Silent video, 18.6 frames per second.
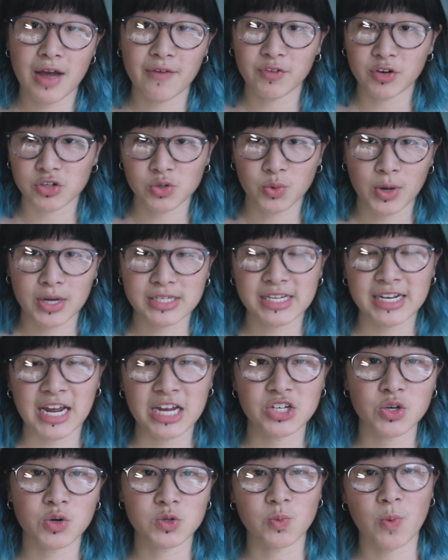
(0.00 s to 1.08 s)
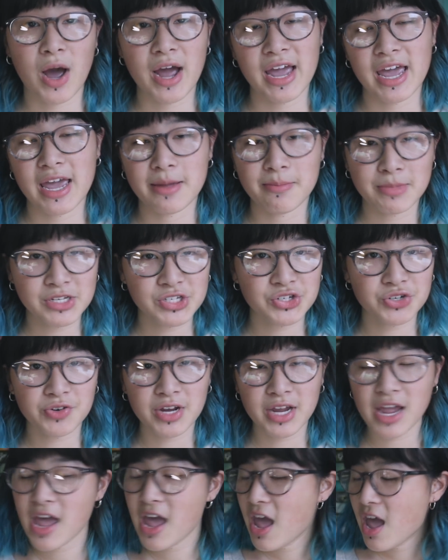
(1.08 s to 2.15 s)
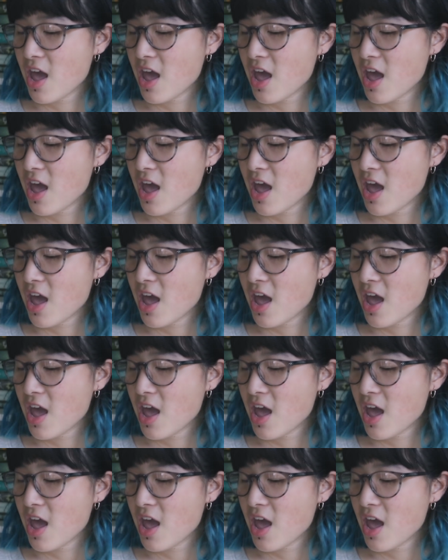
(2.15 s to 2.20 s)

of your choice, and I chose YA and mystery.